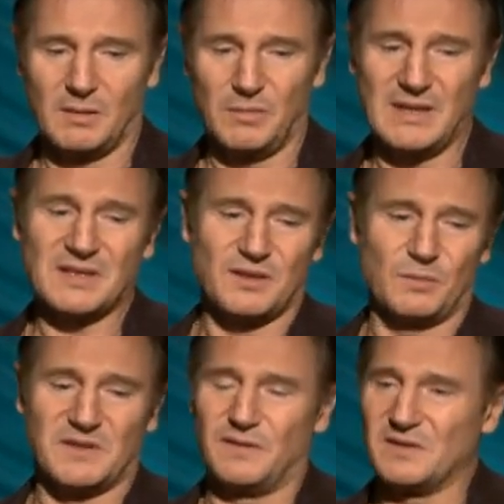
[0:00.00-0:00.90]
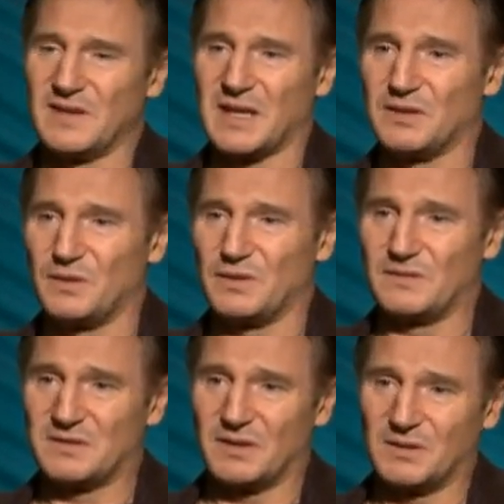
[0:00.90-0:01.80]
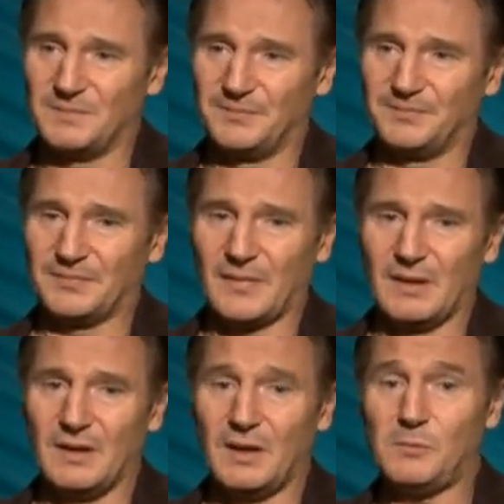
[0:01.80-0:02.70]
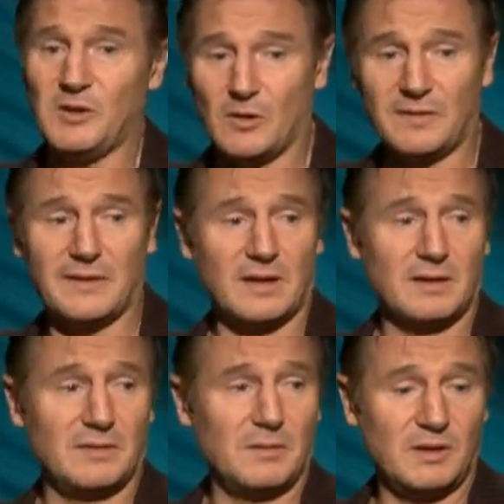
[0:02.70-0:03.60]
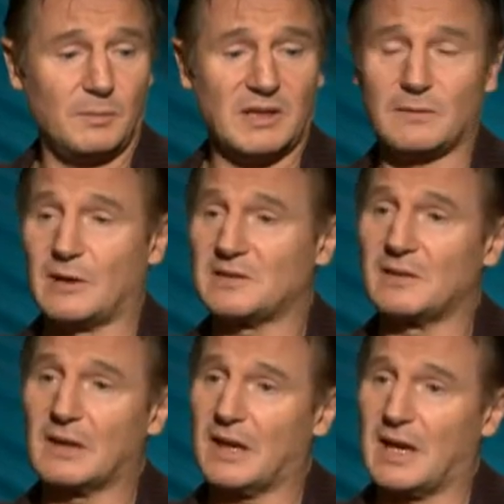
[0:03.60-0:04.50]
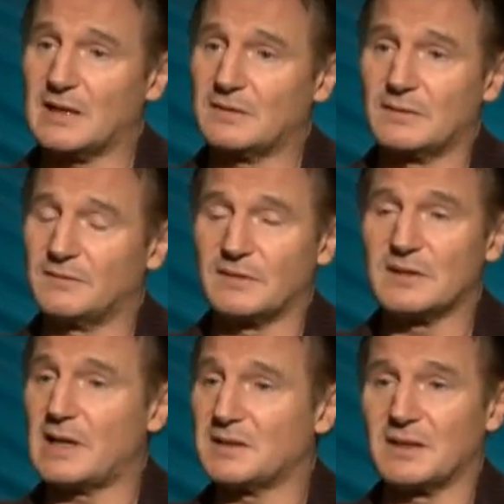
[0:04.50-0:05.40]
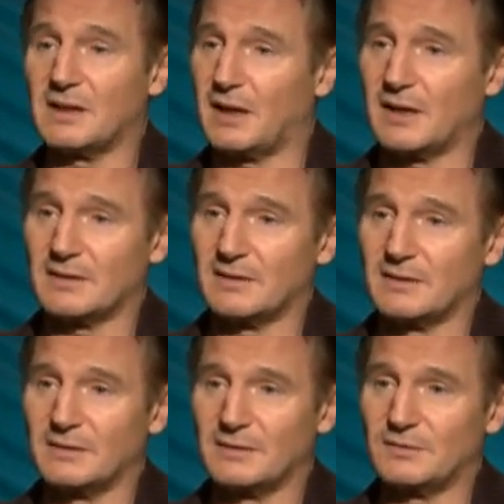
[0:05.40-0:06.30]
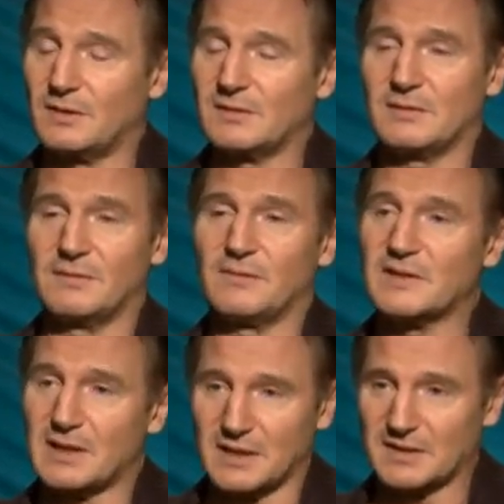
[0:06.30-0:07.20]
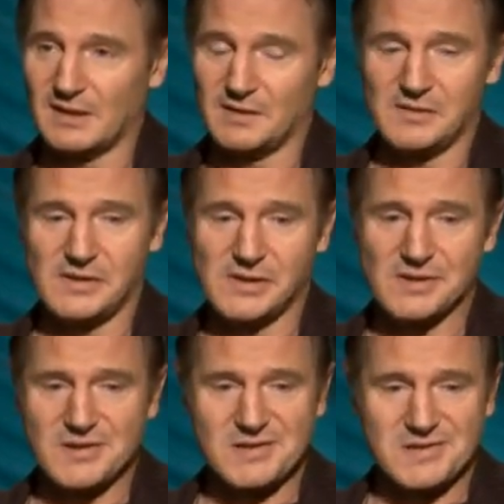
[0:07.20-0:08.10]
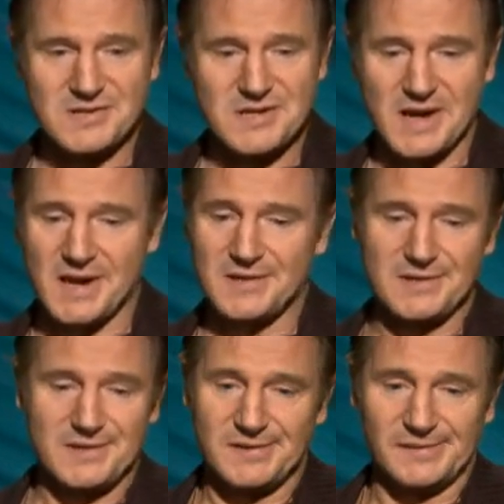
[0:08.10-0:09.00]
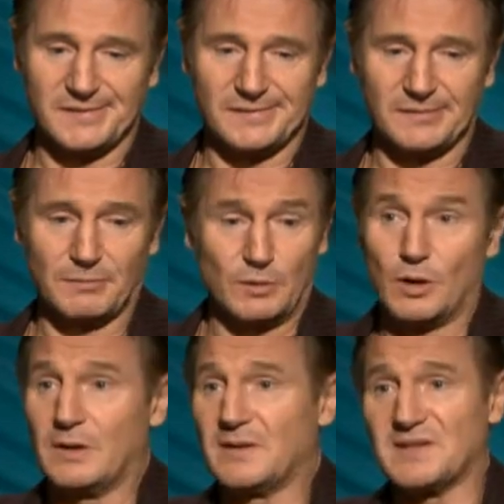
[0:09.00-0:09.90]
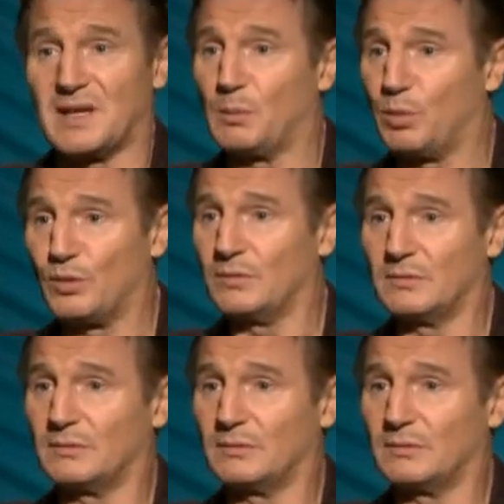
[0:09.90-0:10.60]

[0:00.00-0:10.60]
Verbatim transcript: But that's always first night nerves, you know. And we got there, and you, you meet the rest of the cast. They're fantastic guys. Yeah just fantastic. And we're all on the same boat.